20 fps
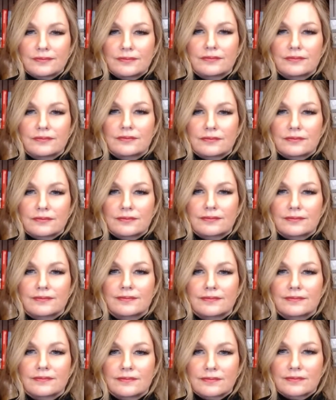
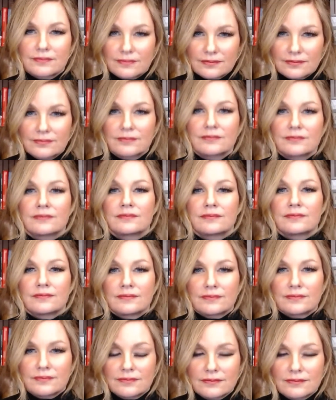
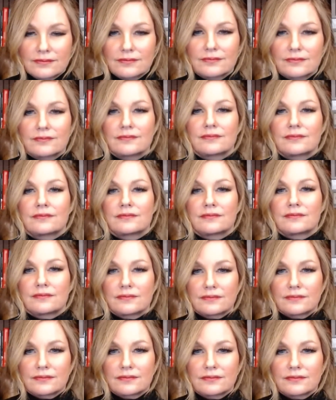
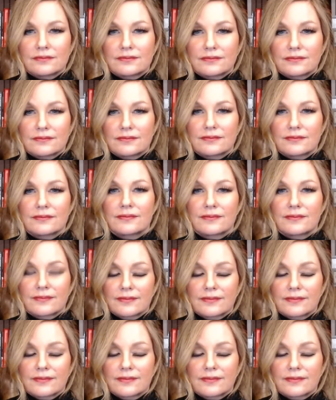(not speaking)